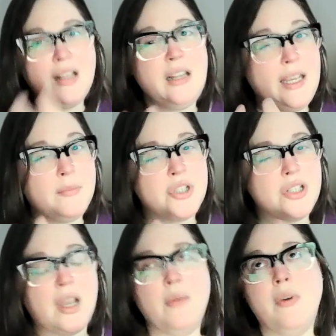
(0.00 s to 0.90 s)
clams
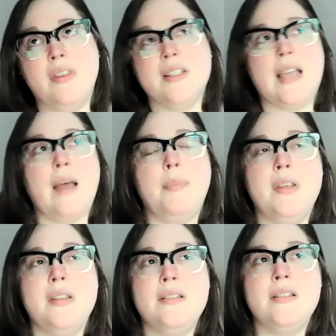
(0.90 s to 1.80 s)
shut when this
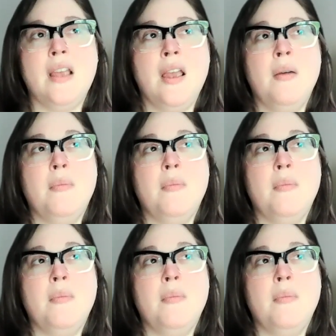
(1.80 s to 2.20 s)
happens,